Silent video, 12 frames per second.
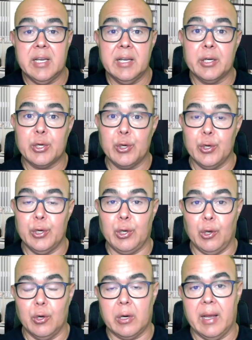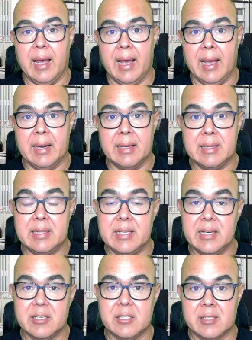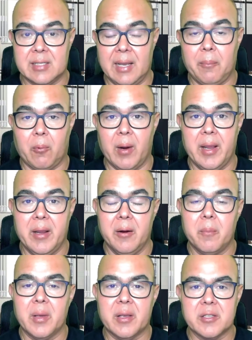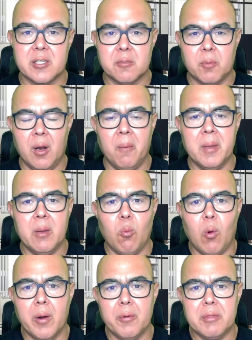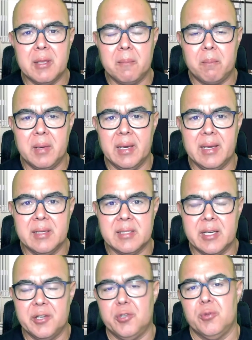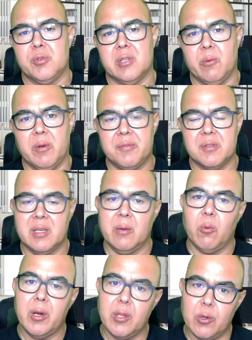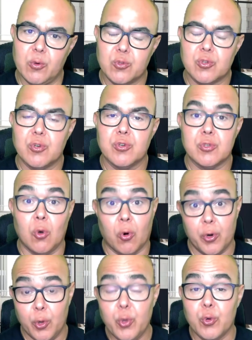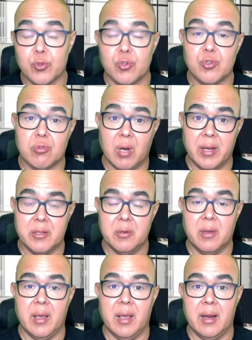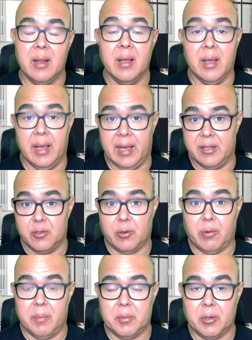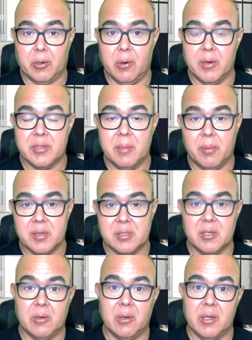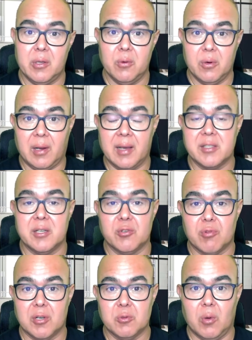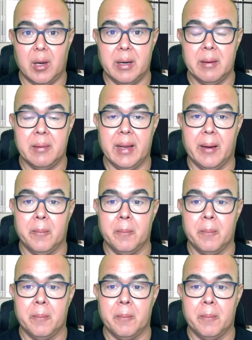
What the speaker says: a good look at this step right here, because it's probably one of the biggest issues that we've seen with users or new users trying to get into cryptocurrency, particularly utilizing Trust Wallet. Now,